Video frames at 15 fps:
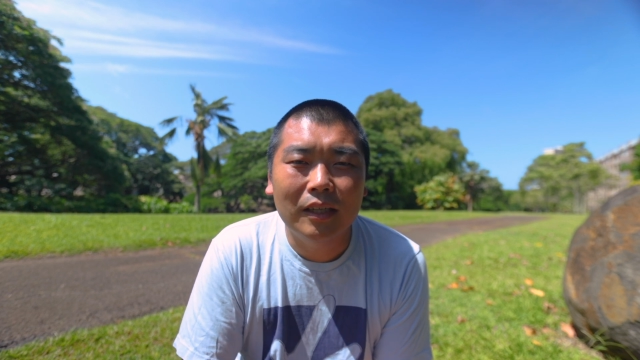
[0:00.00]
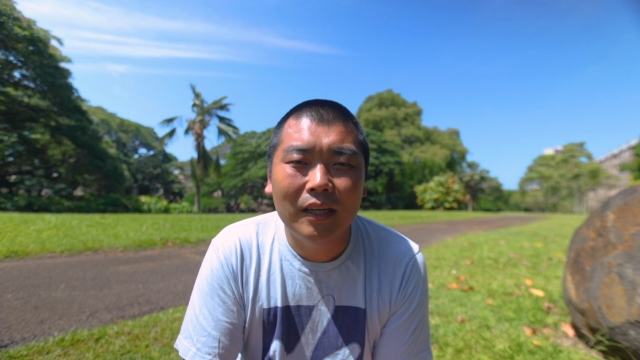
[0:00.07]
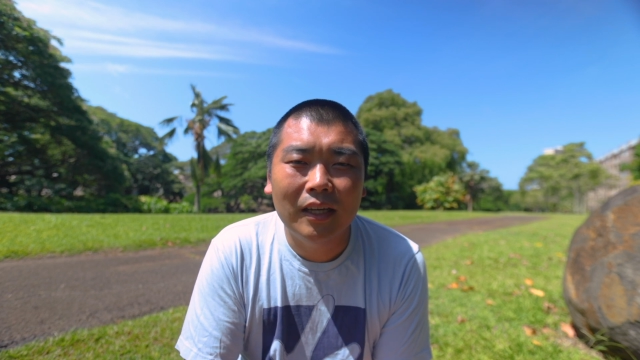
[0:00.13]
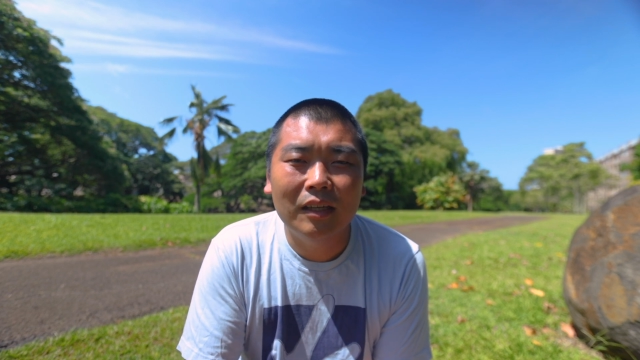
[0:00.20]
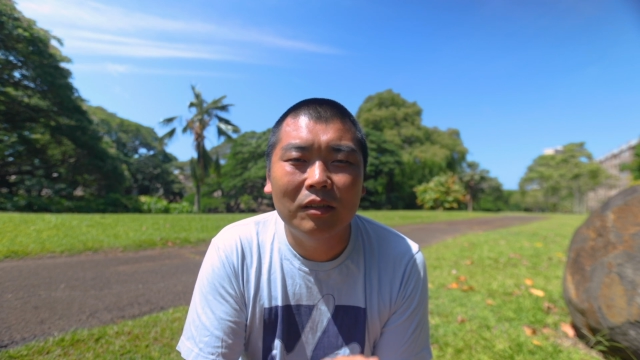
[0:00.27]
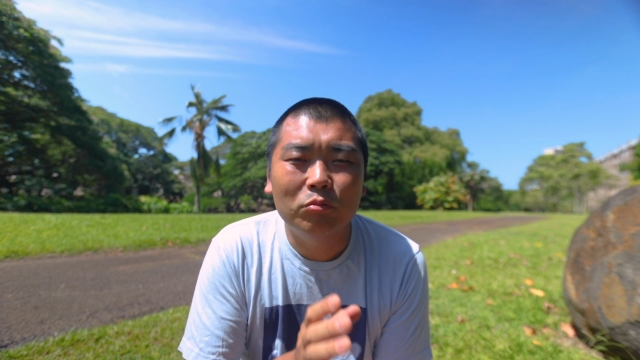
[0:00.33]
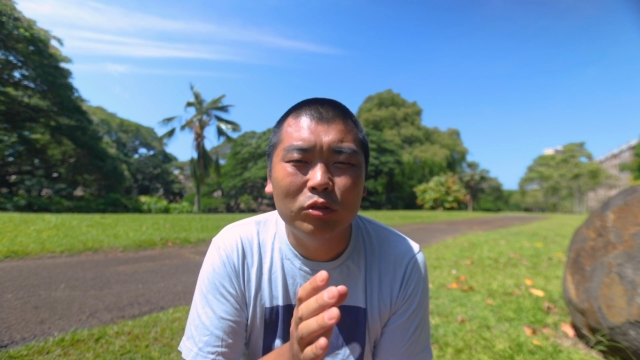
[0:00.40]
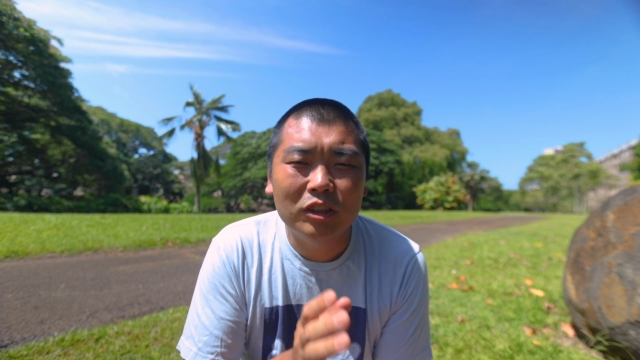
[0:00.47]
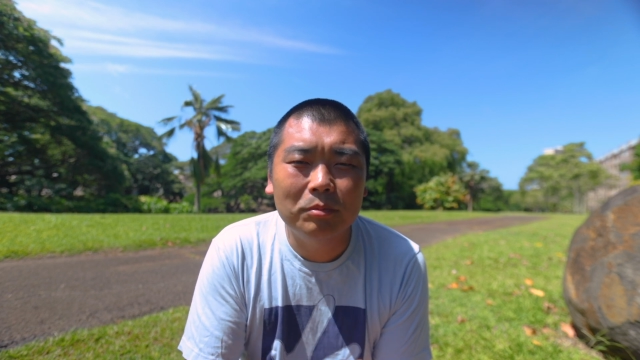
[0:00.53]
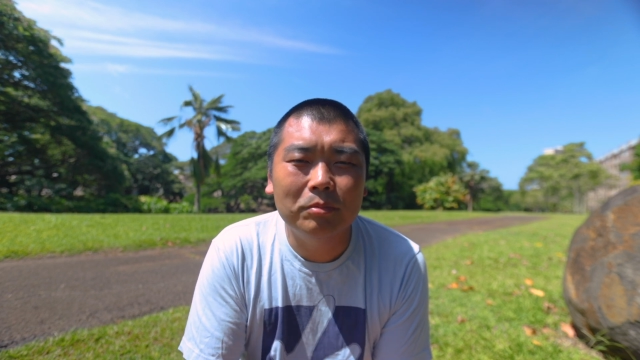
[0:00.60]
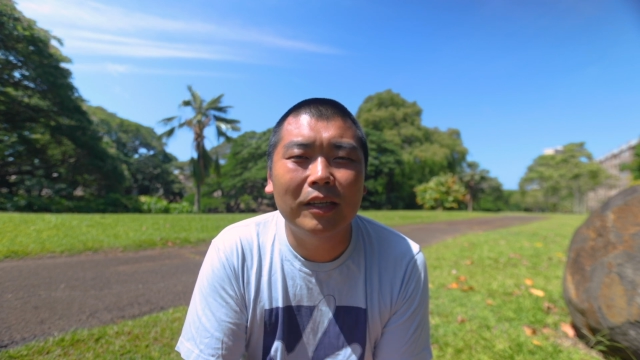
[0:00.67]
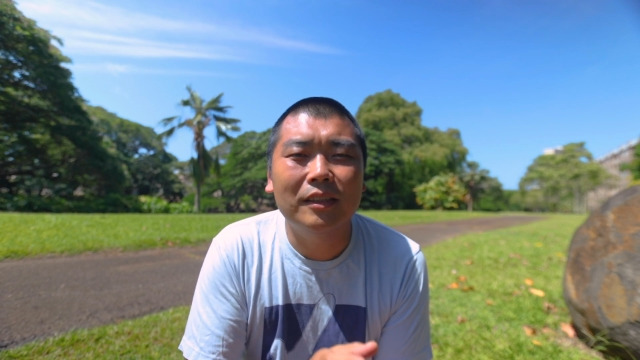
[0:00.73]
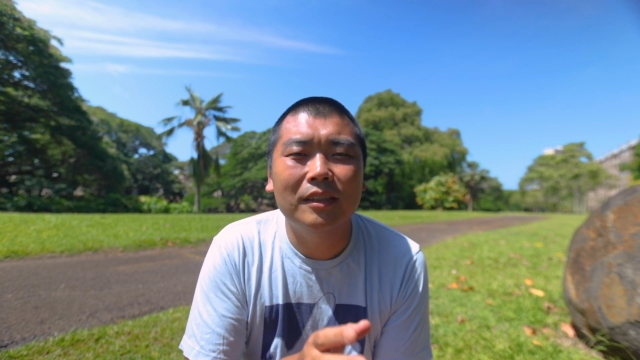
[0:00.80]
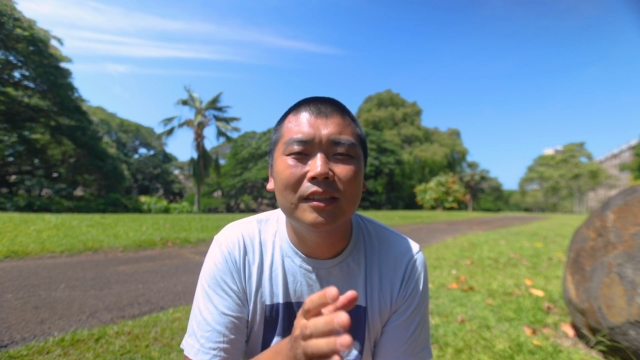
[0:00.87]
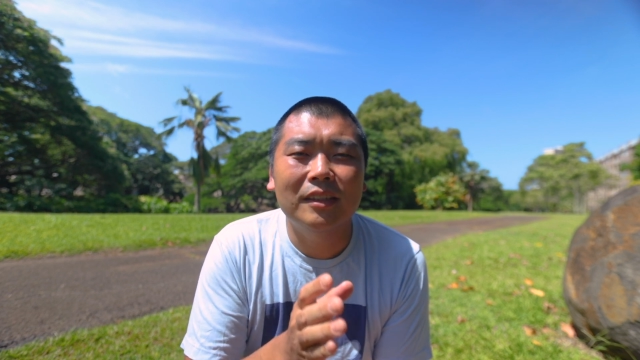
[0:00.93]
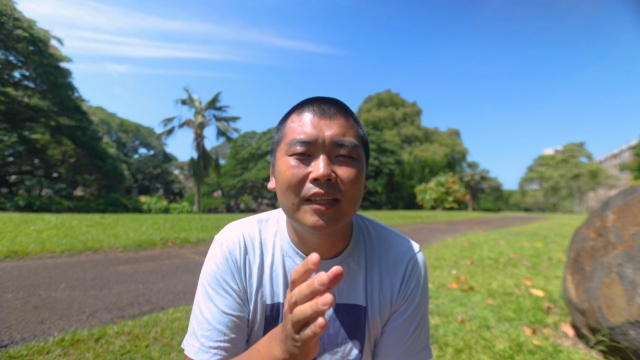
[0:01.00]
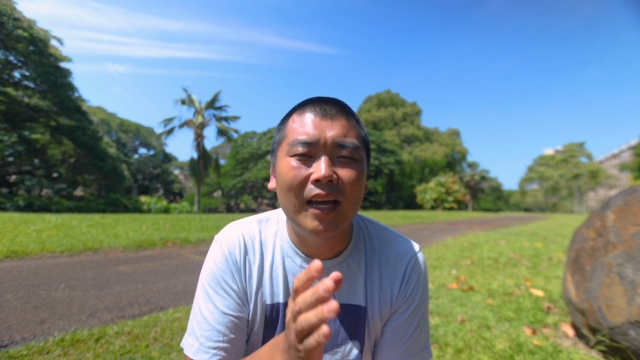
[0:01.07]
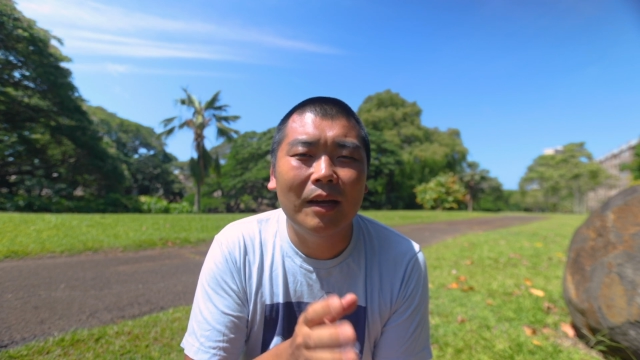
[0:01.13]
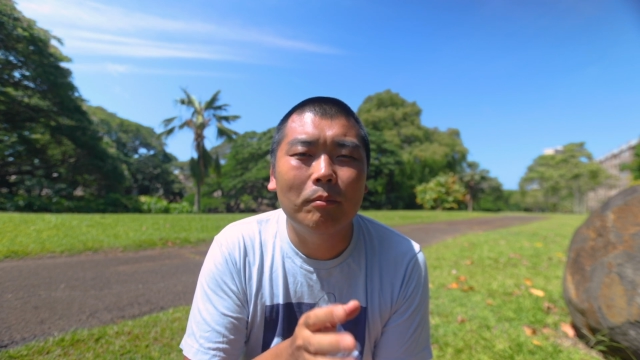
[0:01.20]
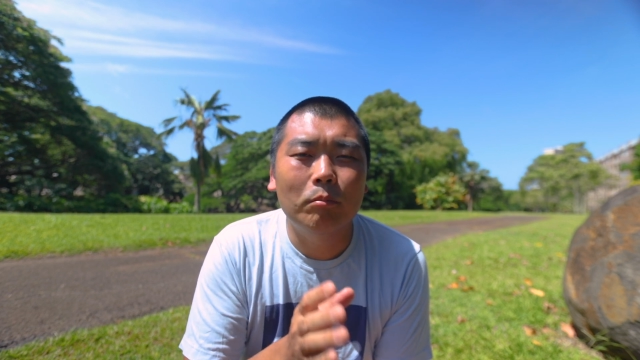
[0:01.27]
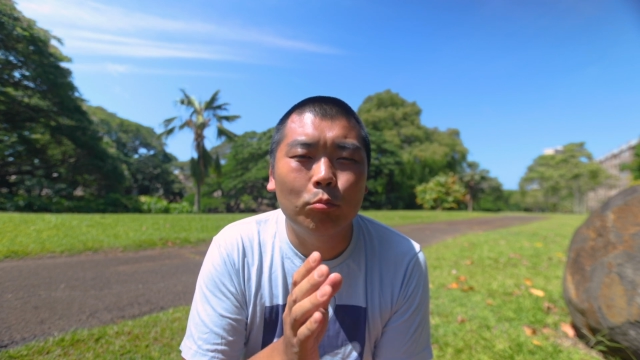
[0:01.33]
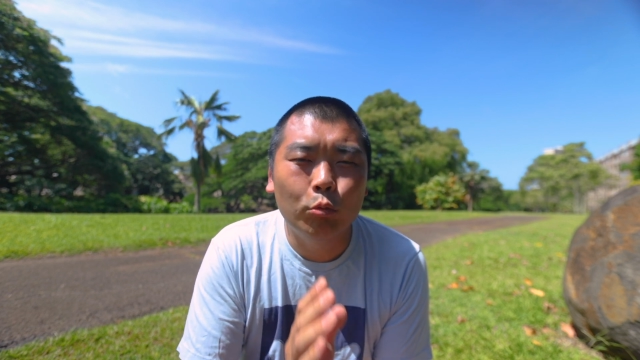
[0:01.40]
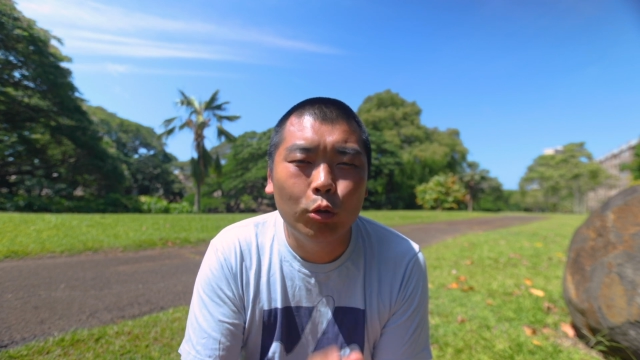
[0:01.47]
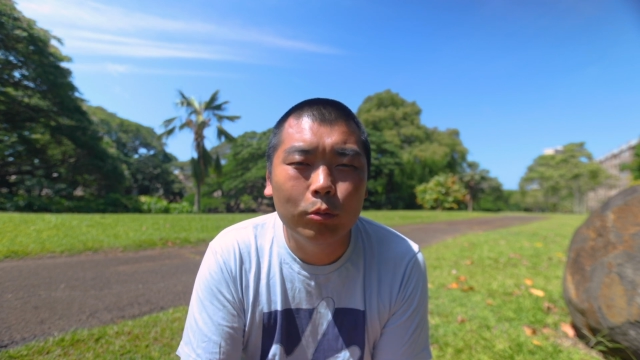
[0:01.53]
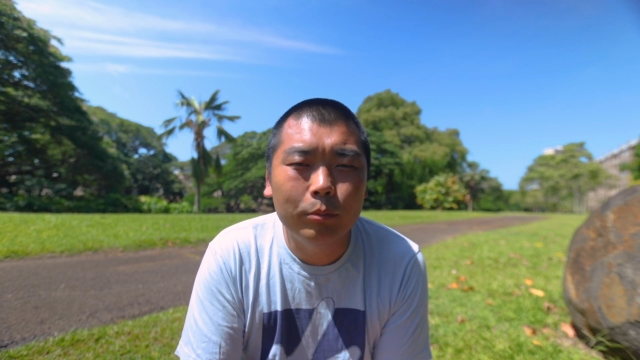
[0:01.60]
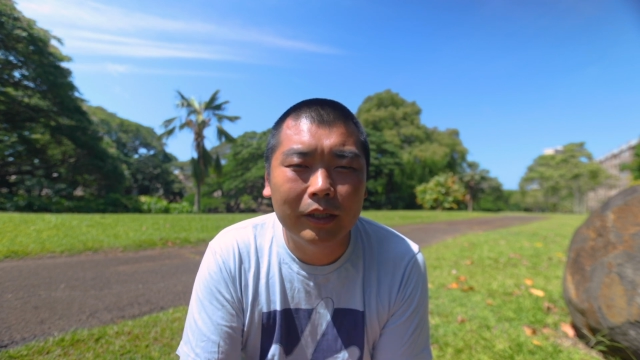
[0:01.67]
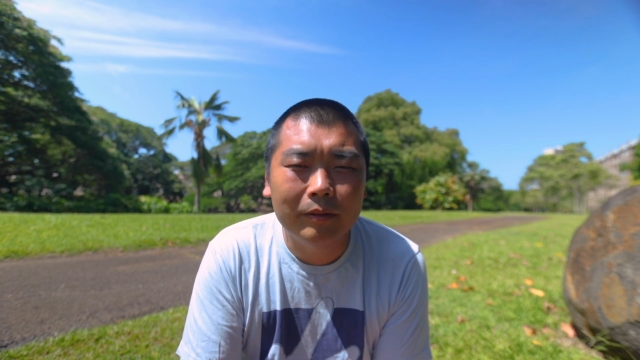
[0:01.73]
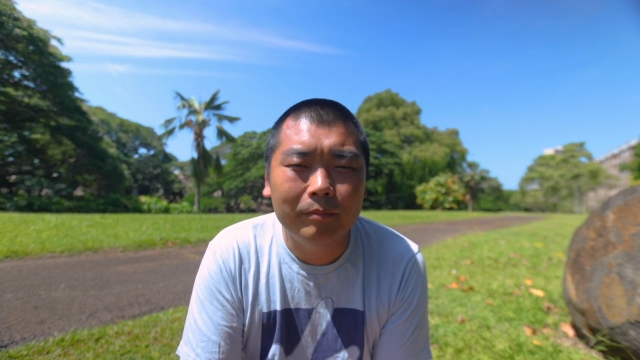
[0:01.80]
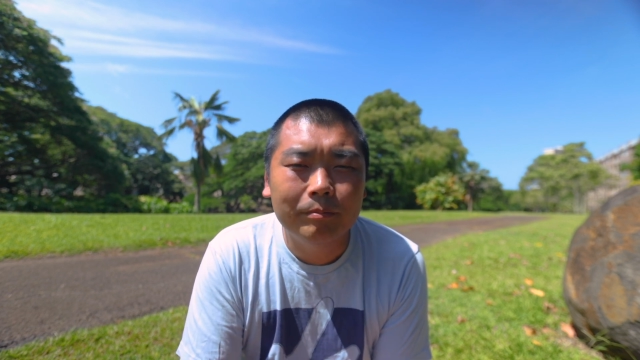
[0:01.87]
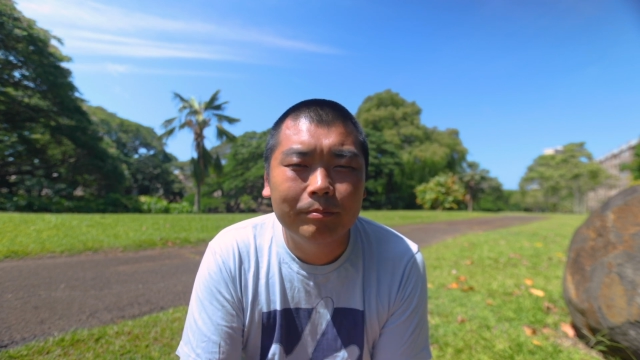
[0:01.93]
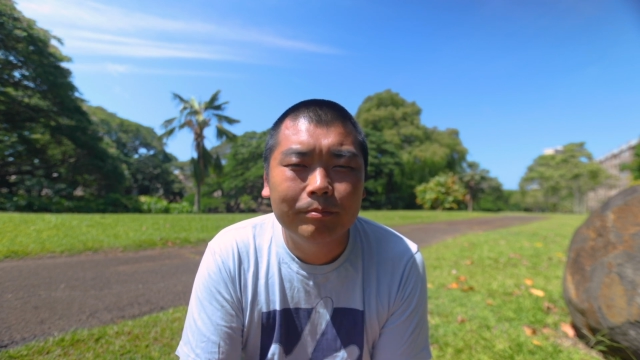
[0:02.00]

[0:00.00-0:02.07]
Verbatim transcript: and respecting that moment